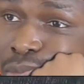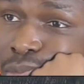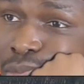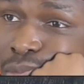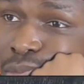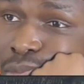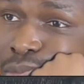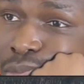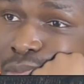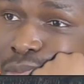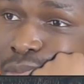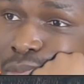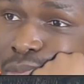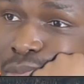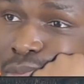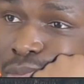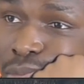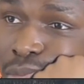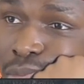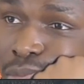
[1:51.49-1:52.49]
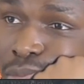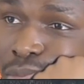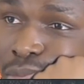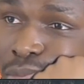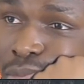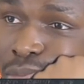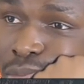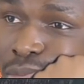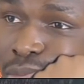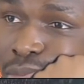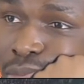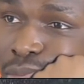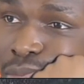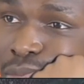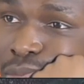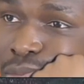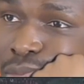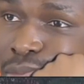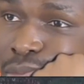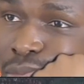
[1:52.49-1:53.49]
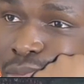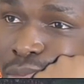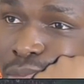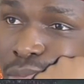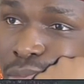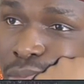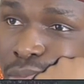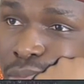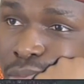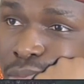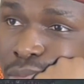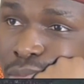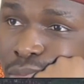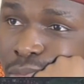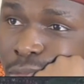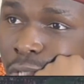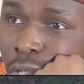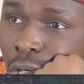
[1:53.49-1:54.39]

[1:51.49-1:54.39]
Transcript: He wants the ball, wants the chance. The return pass.